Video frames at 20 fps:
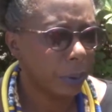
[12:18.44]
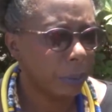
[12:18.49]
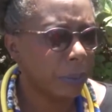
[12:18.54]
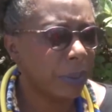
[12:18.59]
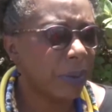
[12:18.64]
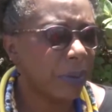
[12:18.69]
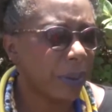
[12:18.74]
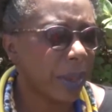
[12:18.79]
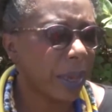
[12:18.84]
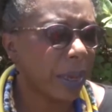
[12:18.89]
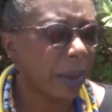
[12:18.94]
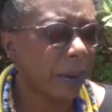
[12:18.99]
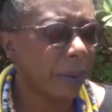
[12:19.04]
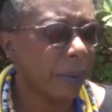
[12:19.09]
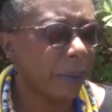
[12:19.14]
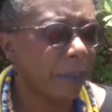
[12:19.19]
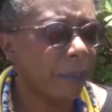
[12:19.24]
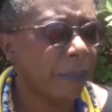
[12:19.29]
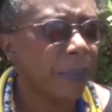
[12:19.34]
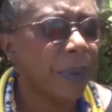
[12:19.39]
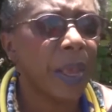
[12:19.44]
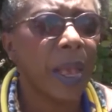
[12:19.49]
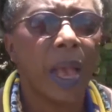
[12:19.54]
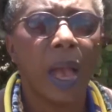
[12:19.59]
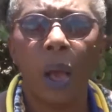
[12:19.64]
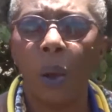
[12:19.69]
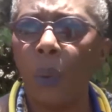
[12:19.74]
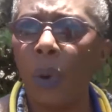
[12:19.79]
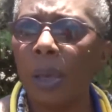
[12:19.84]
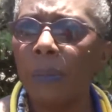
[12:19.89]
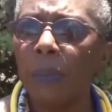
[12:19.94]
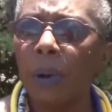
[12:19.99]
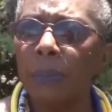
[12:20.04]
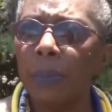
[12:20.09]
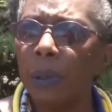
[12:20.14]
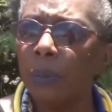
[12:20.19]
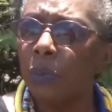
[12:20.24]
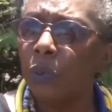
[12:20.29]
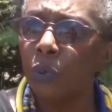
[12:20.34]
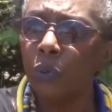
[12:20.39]
Messiah. And when
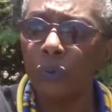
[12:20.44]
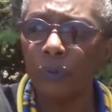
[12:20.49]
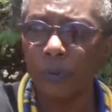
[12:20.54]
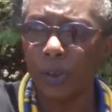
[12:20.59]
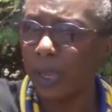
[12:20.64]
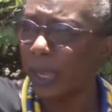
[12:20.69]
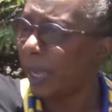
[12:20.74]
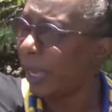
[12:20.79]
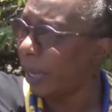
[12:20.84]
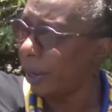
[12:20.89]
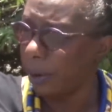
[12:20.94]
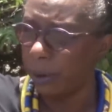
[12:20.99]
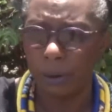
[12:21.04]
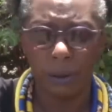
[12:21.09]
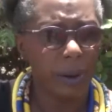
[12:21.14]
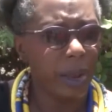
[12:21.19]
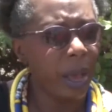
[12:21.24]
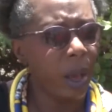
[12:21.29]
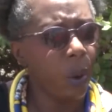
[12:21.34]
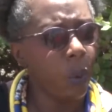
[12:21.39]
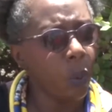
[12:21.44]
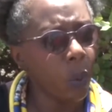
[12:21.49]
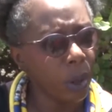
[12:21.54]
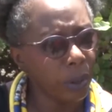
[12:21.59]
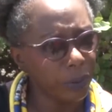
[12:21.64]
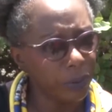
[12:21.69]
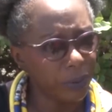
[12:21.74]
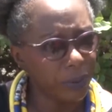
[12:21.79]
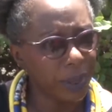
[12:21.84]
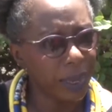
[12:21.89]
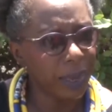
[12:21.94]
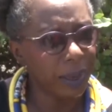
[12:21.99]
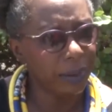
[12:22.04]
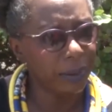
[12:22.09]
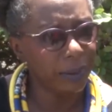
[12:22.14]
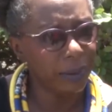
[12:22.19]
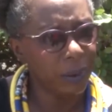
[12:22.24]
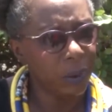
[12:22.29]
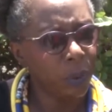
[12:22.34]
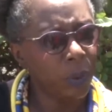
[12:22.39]
Mommy moved here at Wanstead,
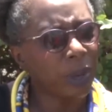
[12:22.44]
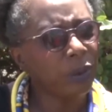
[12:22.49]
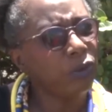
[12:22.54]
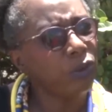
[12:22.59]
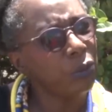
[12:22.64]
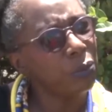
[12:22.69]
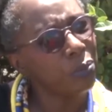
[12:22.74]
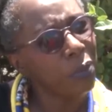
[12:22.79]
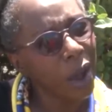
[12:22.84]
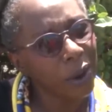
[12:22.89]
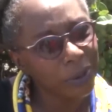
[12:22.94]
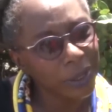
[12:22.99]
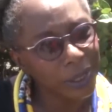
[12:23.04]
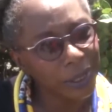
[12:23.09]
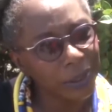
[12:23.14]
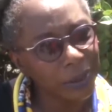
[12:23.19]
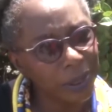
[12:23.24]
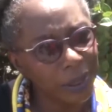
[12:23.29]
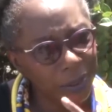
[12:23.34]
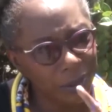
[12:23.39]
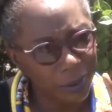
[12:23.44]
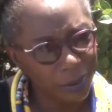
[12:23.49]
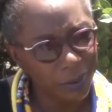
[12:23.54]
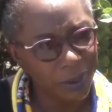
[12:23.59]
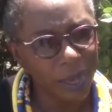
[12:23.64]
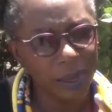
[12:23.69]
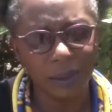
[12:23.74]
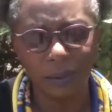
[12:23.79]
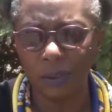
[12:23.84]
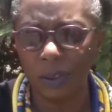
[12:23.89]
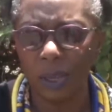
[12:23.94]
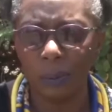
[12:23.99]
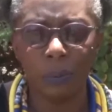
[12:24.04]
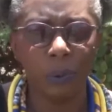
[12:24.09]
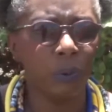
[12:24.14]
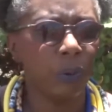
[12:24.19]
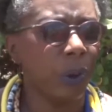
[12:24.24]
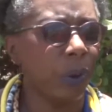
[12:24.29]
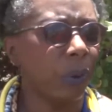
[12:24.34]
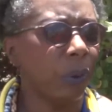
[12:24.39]
when she married the second time
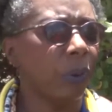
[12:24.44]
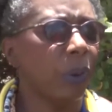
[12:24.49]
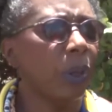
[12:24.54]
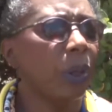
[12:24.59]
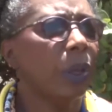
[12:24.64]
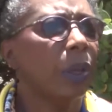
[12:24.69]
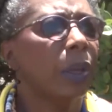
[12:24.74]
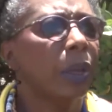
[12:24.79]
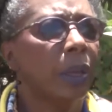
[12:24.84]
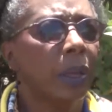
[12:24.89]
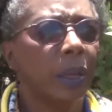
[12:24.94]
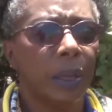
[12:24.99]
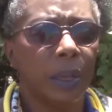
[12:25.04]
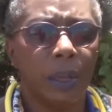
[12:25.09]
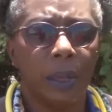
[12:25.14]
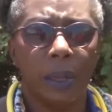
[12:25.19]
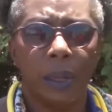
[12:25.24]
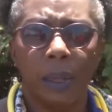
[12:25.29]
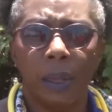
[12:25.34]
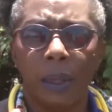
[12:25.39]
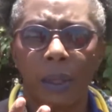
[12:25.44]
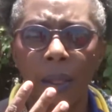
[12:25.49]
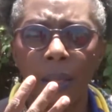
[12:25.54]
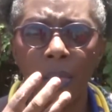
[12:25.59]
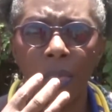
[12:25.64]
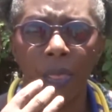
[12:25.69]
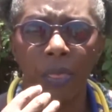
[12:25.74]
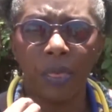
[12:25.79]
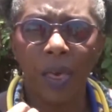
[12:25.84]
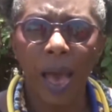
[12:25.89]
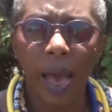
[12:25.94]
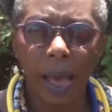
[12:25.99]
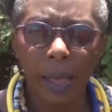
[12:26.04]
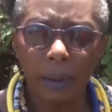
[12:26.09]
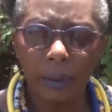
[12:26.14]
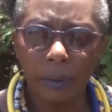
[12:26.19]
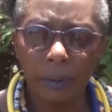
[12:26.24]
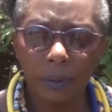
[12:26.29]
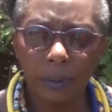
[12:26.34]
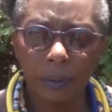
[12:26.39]
around, that
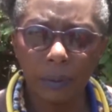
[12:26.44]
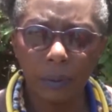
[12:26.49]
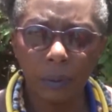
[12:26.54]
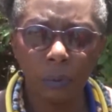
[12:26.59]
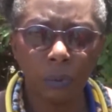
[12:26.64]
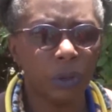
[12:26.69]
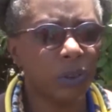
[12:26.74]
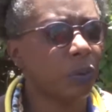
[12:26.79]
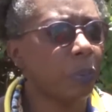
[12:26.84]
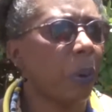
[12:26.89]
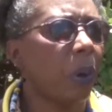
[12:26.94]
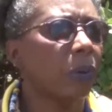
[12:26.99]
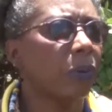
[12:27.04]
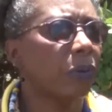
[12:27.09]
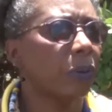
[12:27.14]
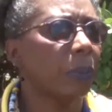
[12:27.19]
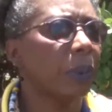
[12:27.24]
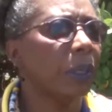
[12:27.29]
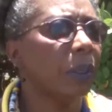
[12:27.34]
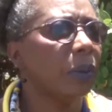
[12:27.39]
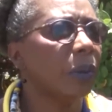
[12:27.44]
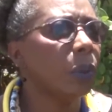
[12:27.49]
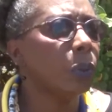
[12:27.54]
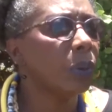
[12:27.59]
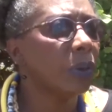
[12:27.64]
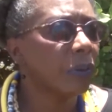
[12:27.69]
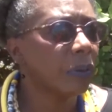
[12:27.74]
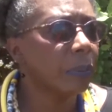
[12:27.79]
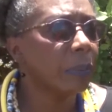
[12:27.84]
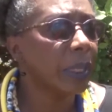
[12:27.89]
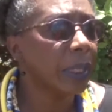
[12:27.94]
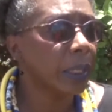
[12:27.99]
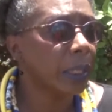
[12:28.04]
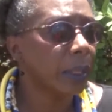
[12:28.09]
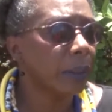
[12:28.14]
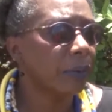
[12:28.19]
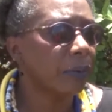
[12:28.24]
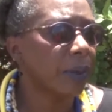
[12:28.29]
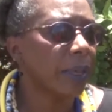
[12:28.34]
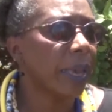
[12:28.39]
responsibility was
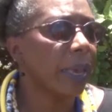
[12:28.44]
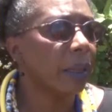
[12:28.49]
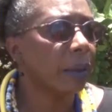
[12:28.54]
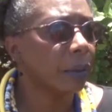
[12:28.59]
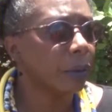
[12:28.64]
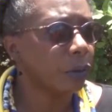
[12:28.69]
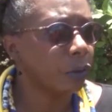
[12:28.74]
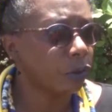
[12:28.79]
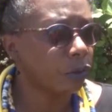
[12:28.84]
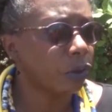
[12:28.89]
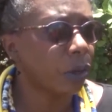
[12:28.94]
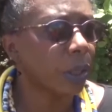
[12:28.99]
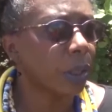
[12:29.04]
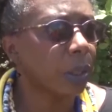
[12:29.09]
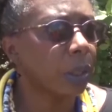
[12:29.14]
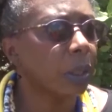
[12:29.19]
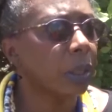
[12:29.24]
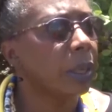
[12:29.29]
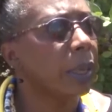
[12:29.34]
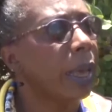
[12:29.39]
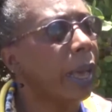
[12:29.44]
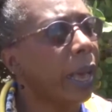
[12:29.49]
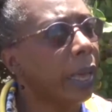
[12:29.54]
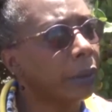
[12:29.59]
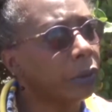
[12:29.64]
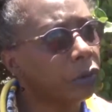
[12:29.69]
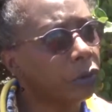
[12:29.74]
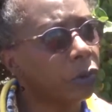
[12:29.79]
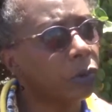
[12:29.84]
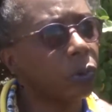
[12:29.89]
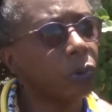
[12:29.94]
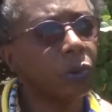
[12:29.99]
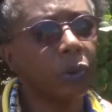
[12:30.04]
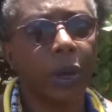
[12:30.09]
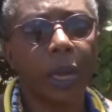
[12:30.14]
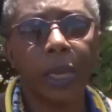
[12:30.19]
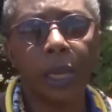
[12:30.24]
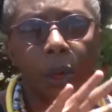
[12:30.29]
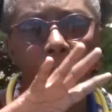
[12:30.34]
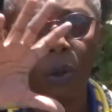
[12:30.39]
mine as the eldest child. And so
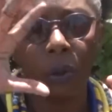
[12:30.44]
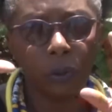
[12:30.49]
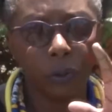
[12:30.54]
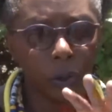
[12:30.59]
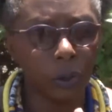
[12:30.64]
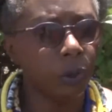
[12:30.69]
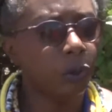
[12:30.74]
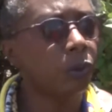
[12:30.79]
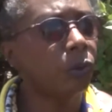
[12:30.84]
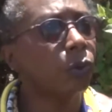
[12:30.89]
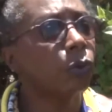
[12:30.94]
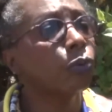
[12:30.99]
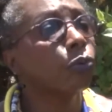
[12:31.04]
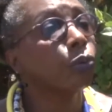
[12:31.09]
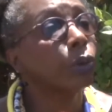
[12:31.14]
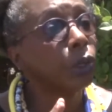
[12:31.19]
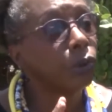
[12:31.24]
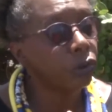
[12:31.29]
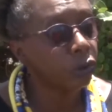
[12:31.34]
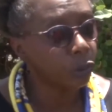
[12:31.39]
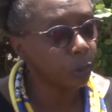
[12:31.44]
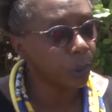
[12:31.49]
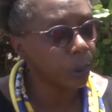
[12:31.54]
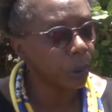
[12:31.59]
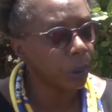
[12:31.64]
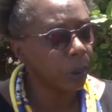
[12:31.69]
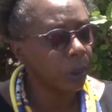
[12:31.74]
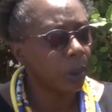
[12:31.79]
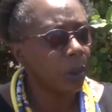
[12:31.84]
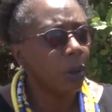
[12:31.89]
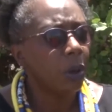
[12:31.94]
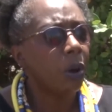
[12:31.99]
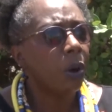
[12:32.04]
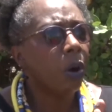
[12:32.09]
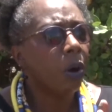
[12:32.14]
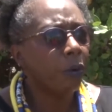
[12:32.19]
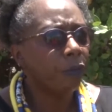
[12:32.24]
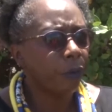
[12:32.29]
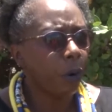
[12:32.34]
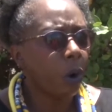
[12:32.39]
I continued the ritual
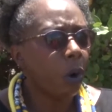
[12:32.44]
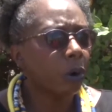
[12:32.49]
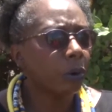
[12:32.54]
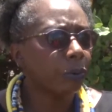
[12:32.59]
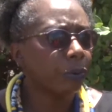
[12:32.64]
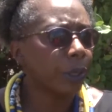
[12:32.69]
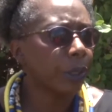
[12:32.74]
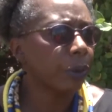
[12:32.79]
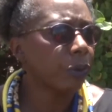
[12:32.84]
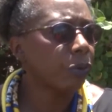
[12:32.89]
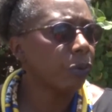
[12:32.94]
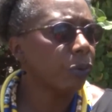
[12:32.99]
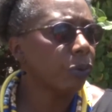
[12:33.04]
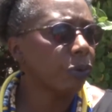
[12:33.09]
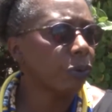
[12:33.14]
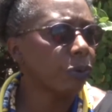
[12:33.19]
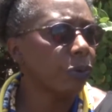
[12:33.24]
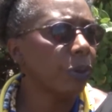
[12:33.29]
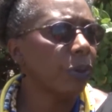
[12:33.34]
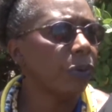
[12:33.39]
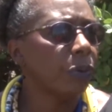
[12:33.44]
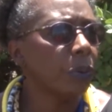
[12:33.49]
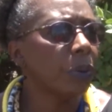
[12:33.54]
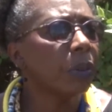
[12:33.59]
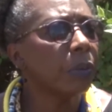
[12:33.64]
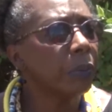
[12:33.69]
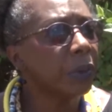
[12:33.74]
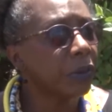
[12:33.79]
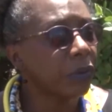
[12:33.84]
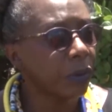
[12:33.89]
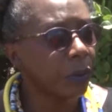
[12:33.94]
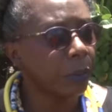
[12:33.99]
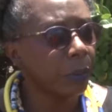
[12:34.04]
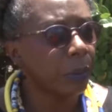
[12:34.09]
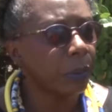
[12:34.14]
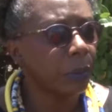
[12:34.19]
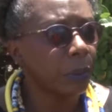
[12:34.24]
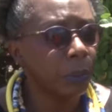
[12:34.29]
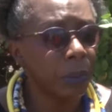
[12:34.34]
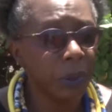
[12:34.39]
of ordering groceries with
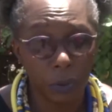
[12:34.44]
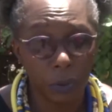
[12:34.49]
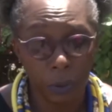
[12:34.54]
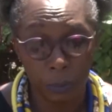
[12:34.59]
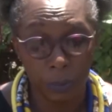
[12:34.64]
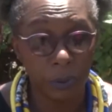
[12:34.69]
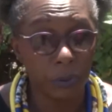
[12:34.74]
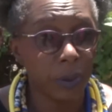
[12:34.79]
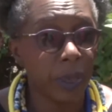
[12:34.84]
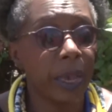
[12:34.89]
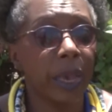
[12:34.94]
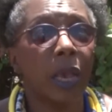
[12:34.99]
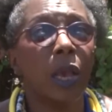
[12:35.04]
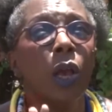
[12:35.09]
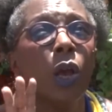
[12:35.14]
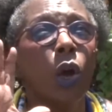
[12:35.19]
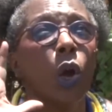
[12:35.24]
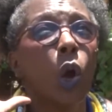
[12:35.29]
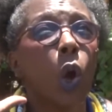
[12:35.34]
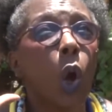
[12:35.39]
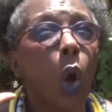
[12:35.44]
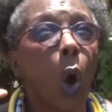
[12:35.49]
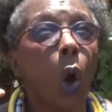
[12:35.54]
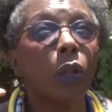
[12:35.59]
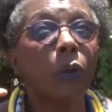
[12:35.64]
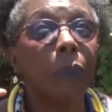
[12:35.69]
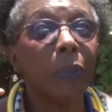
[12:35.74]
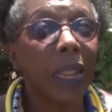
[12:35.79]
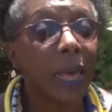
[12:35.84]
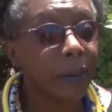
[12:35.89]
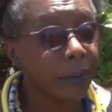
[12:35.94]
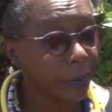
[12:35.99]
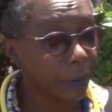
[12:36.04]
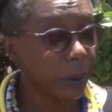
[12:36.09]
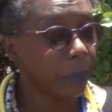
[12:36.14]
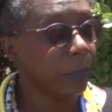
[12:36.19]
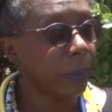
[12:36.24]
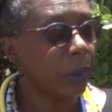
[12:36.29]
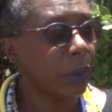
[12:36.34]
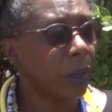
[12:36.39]
Mr. Messiah. God bless
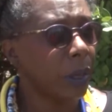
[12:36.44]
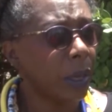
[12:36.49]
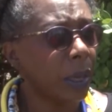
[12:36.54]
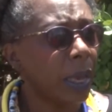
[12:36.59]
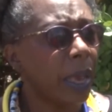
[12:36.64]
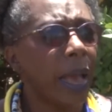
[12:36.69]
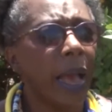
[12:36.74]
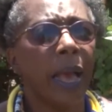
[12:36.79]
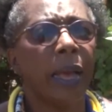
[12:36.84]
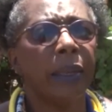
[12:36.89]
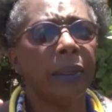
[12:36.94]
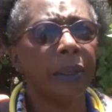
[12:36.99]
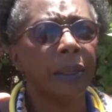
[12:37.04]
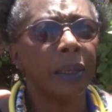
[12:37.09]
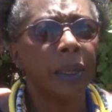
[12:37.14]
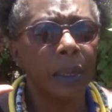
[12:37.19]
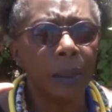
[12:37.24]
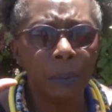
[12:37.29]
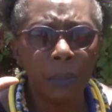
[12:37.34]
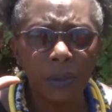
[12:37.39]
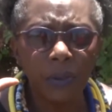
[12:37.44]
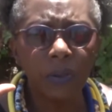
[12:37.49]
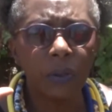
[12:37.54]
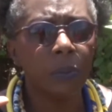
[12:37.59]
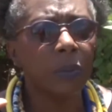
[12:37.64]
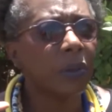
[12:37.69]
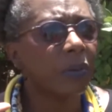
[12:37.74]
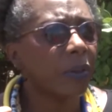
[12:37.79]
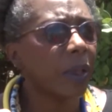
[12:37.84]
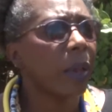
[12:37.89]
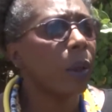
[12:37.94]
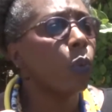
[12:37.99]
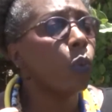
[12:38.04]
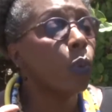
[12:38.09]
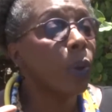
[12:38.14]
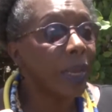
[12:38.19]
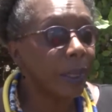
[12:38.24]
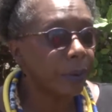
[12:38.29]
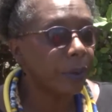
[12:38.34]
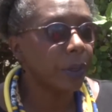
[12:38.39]
him. And Mr. Messiah
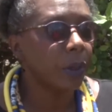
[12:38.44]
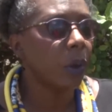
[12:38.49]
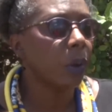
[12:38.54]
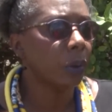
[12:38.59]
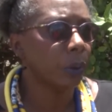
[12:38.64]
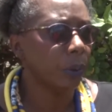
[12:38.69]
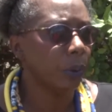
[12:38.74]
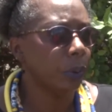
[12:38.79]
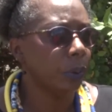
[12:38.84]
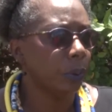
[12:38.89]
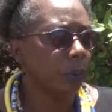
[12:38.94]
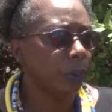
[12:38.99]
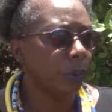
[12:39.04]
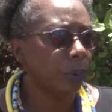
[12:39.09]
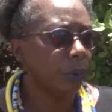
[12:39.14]
waited on you.